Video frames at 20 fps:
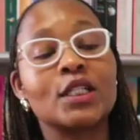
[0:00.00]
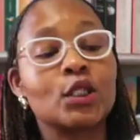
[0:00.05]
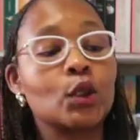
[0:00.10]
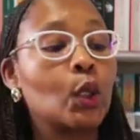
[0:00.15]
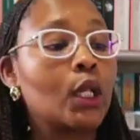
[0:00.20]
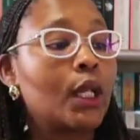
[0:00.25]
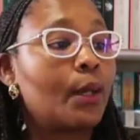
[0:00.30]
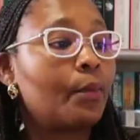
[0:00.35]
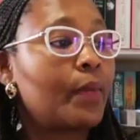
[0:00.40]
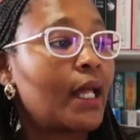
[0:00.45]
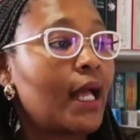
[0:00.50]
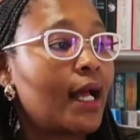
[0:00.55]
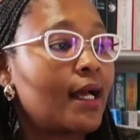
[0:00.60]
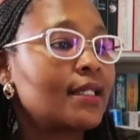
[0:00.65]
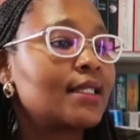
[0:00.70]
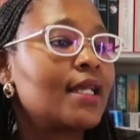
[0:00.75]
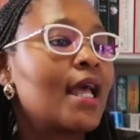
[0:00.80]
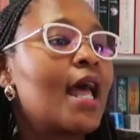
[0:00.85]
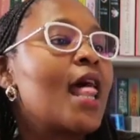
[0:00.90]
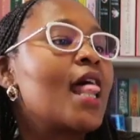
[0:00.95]
it's all
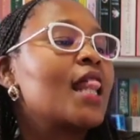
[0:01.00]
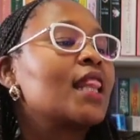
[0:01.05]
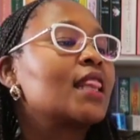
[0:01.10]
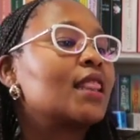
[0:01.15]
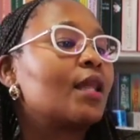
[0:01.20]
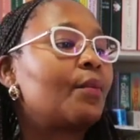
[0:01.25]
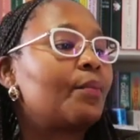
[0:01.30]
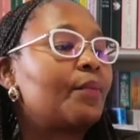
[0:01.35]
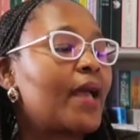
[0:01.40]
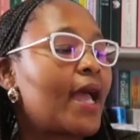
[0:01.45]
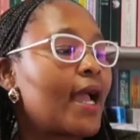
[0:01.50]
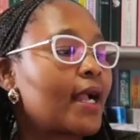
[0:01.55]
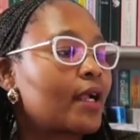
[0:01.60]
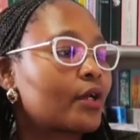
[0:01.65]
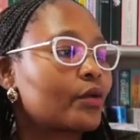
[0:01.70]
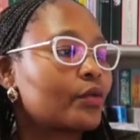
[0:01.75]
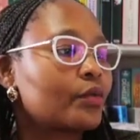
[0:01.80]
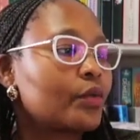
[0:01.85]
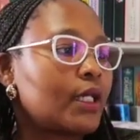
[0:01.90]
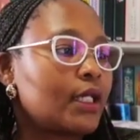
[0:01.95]
about. The
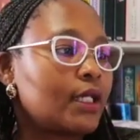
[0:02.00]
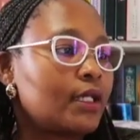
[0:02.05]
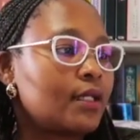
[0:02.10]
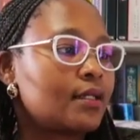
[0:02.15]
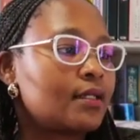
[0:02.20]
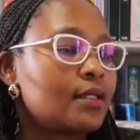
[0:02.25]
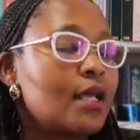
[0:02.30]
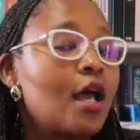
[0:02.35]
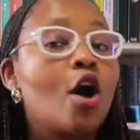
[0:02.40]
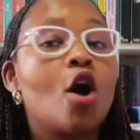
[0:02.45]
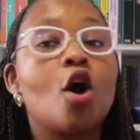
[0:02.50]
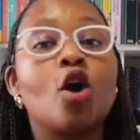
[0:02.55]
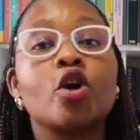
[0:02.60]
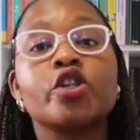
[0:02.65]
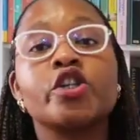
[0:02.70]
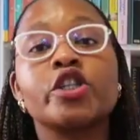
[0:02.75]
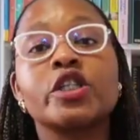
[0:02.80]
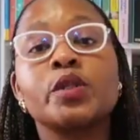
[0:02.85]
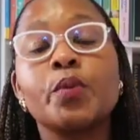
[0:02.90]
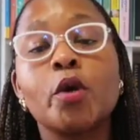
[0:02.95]
back reads, oh,
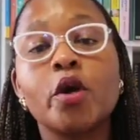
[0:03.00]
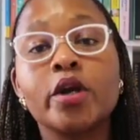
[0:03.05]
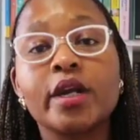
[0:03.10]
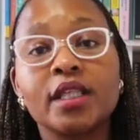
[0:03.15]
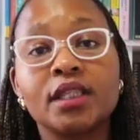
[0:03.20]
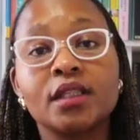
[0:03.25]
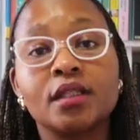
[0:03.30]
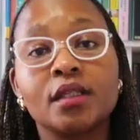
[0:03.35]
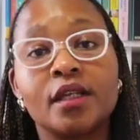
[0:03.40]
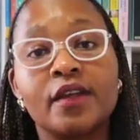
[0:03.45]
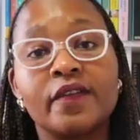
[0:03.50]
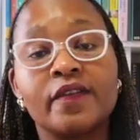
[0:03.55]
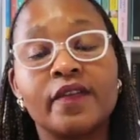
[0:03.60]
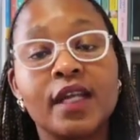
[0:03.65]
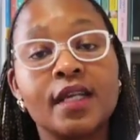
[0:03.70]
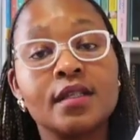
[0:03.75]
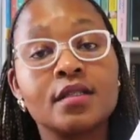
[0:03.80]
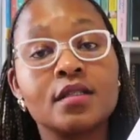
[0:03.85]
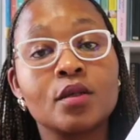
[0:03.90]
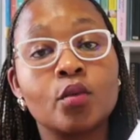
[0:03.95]
she spoke at the
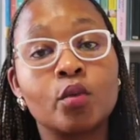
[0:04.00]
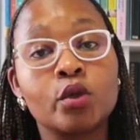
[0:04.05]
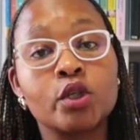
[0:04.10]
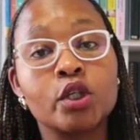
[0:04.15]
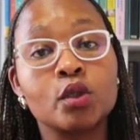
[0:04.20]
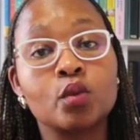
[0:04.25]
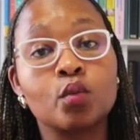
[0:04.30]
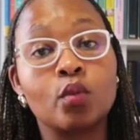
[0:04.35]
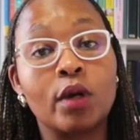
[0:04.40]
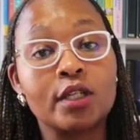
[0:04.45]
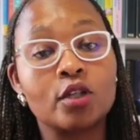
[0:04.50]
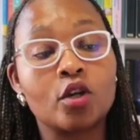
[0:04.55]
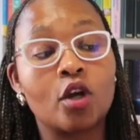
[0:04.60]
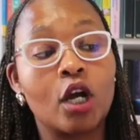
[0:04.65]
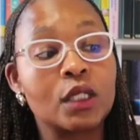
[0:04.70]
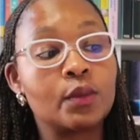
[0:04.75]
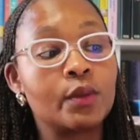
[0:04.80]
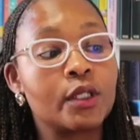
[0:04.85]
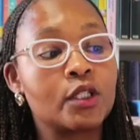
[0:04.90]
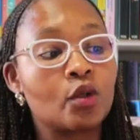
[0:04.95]
event, which is what
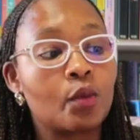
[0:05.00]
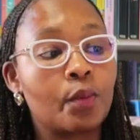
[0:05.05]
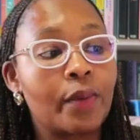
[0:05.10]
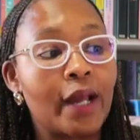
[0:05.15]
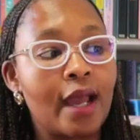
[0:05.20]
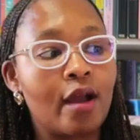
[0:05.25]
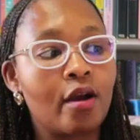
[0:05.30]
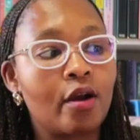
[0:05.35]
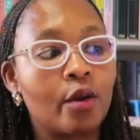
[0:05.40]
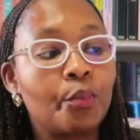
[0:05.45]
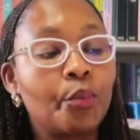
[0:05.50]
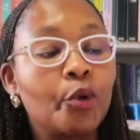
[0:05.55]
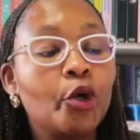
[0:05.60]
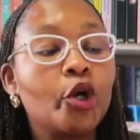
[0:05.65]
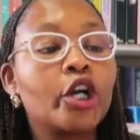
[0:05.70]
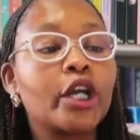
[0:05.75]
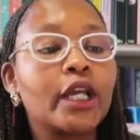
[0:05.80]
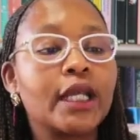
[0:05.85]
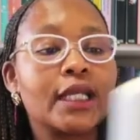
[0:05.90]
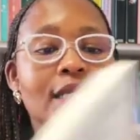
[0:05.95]
got me to buy her
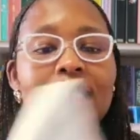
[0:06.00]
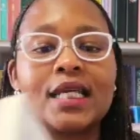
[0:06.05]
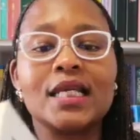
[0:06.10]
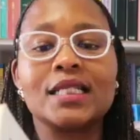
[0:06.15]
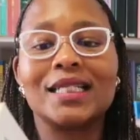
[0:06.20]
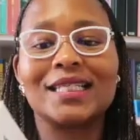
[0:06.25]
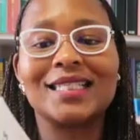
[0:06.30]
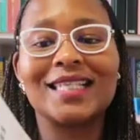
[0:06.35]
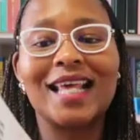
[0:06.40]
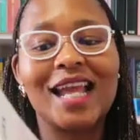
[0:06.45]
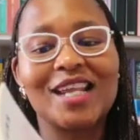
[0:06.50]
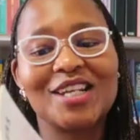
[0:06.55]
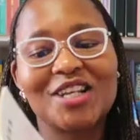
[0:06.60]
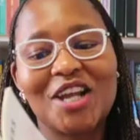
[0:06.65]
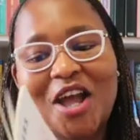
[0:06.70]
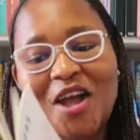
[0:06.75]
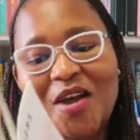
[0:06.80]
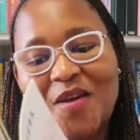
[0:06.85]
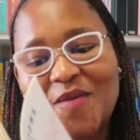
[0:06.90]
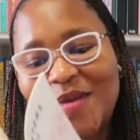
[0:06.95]
book. It is a signed
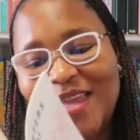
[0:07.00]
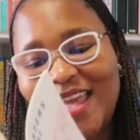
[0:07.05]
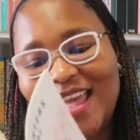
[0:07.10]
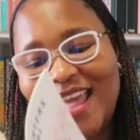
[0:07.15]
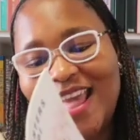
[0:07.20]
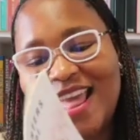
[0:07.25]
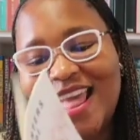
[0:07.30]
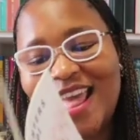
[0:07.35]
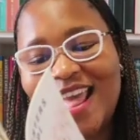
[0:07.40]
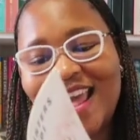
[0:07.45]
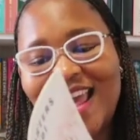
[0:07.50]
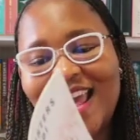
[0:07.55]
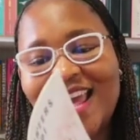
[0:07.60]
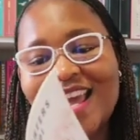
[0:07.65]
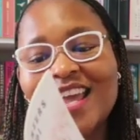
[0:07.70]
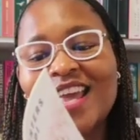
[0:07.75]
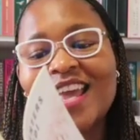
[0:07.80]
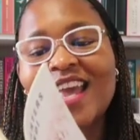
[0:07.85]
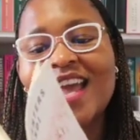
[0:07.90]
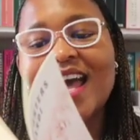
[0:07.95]
copy.
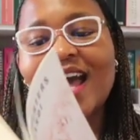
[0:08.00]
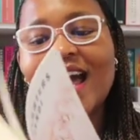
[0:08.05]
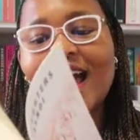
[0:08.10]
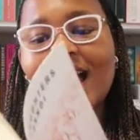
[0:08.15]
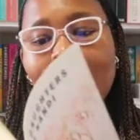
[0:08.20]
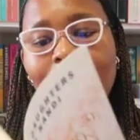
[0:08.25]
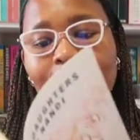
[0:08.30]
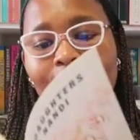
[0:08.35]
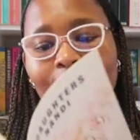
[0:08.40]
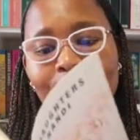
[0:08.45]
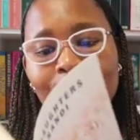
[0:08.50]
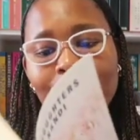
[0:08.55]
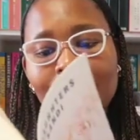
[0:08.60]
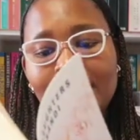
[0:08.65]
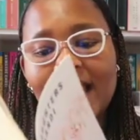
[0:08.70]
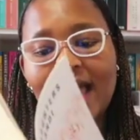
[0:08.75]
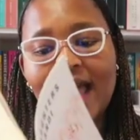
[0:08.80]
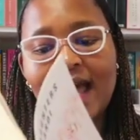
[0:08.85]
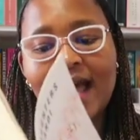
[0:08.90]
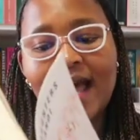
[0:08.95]

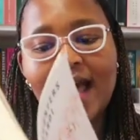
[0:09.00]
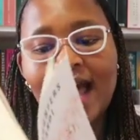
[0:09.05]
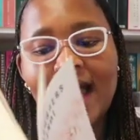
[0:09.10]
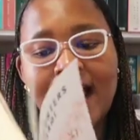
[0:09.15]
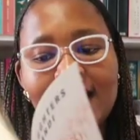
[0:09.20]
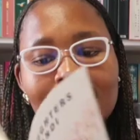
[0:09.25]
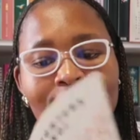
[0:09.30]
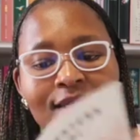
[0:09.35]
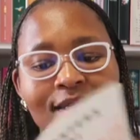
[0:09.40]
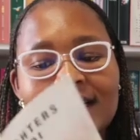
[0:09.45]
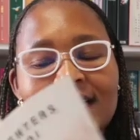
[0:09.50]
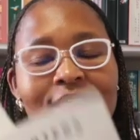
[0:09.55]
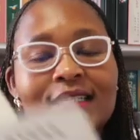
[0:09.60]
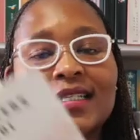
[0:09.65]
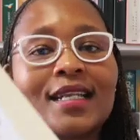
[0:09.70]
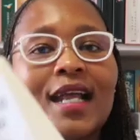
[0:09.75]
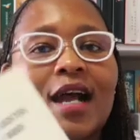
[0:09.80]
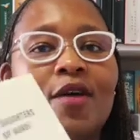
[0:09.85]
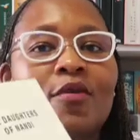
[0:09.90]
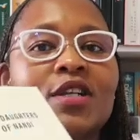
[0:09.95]
And
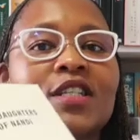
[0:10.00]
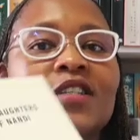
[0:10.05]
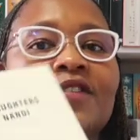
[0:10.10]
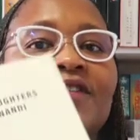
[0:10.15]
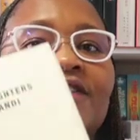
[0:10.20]
listen, I was